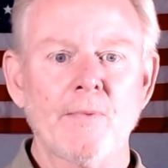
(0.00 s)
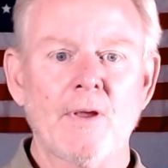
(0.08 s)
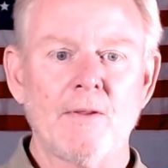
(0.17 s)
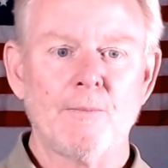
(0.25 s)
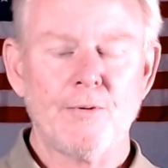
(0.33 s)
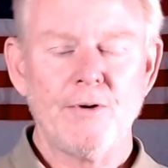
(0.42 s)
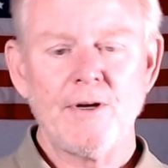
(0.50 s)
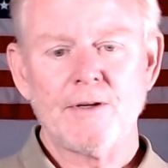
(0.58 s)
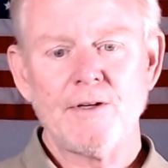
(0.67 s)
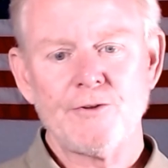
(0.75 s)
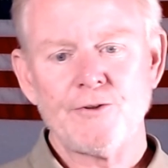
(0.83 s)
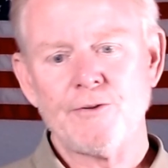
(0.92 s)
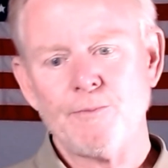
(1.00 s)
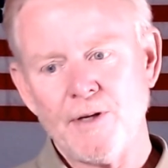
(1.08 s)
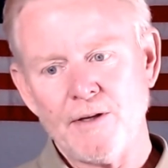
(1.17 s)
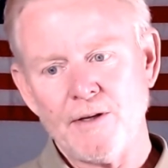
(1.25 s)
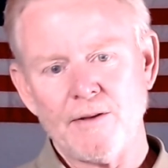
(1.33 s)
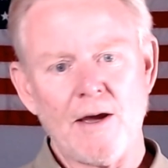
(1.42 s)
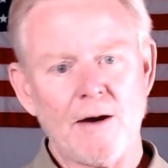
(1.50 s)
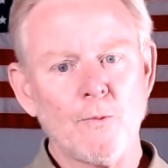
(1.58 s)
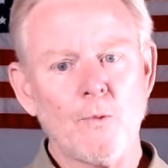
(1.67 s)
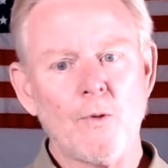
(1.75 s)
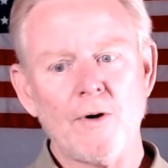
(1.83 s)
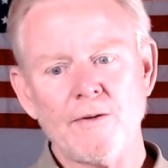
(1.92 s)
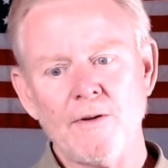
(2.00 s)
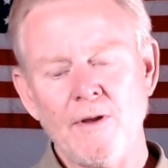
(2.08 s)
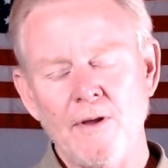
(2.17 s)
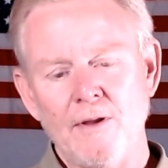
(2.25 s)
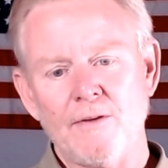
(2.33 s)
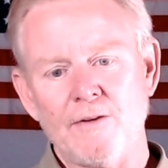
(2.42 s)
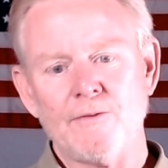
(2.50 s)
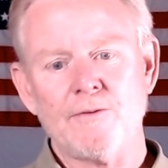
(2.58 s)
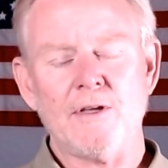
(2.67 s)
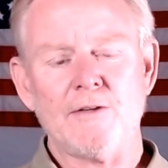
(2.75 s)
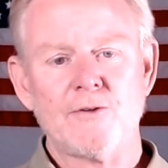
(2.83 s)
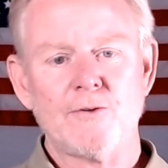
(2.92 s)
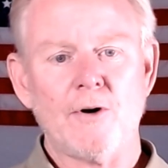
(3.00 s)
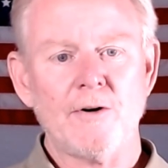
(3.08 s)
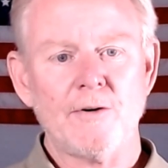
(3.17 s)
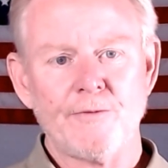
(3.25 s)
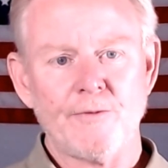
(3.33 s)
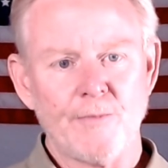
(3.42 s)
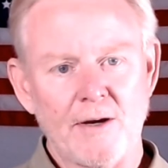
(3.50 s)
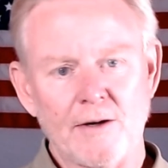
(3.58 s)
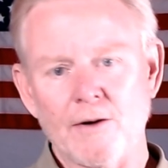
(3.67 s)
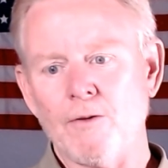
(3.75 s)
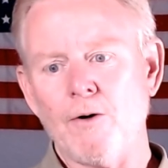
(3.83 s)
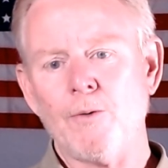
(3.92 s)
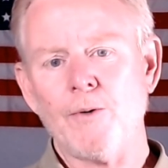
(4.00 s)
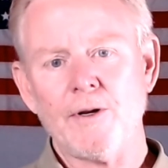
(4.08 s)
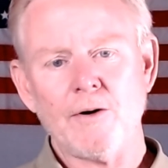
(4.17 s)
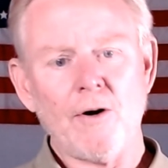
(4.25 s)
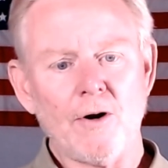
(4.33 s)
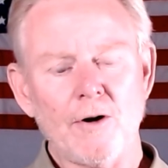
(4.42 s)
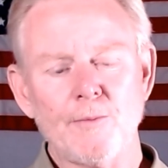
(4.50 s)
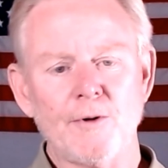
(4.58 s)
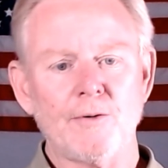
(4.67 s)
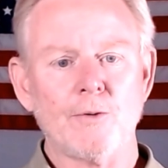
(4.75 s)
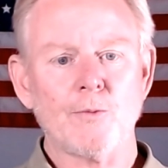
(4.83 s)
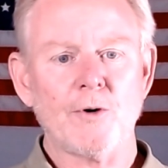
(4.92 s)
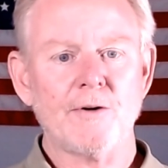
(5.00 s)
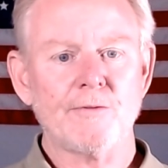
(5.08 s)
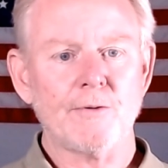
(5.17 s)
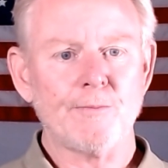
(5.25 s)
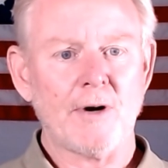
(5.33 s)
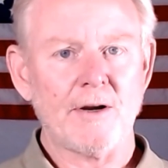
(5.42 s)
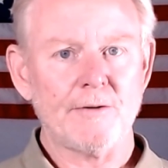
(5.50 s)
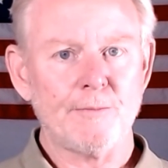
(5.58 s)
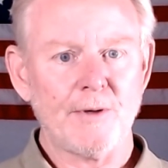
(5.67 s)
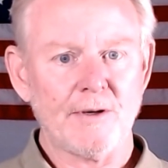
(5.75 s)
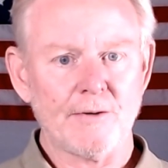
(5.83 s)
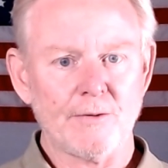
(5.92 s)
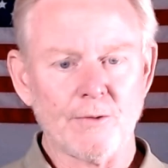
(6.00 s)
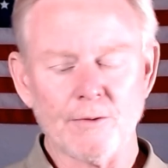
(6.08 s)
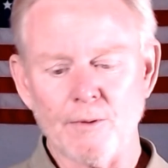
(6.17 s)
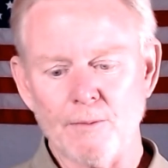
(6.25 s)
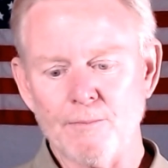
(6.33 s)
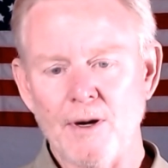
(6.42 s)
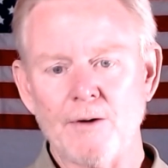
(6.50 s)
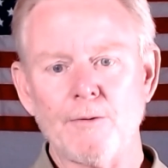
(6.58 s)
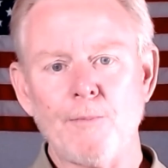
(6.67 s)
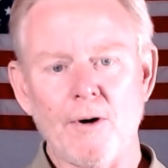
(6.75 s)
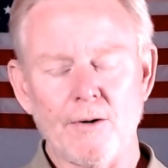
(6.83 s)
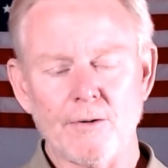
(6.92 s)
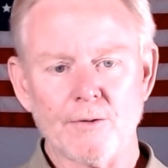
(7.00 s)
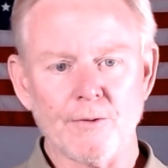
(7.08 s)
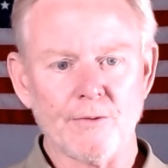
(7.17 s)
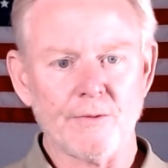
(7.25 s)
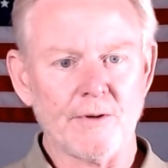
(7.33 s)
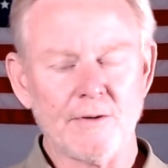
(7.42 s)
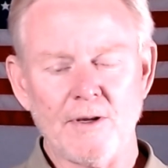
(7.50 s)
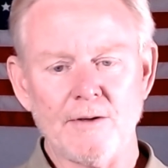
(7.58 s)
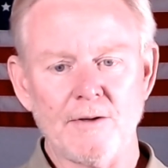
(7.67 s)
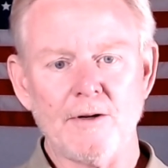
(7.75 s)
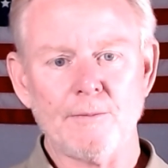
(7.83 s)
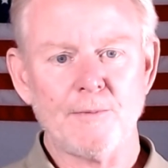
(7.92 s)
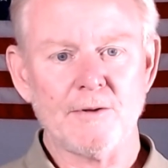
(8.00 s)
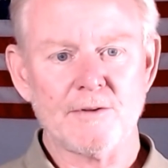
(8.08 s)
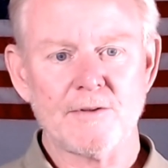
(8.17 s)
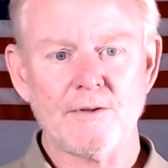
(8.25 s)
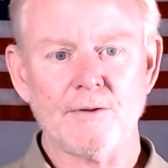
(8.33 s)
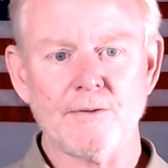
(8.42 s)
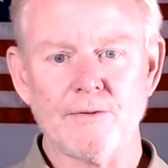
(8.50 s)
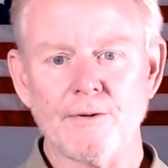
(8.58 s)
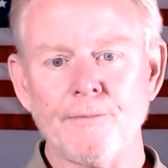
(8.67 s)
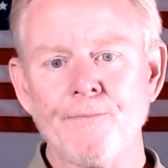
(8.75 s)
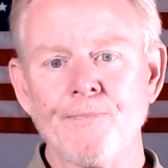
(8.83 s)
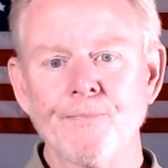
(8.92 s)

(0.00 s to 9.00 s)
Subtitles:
Pre-ignition being that one that started from that glowing carbon or whatever it might have been, or a metal particle that ended up in the cylinder.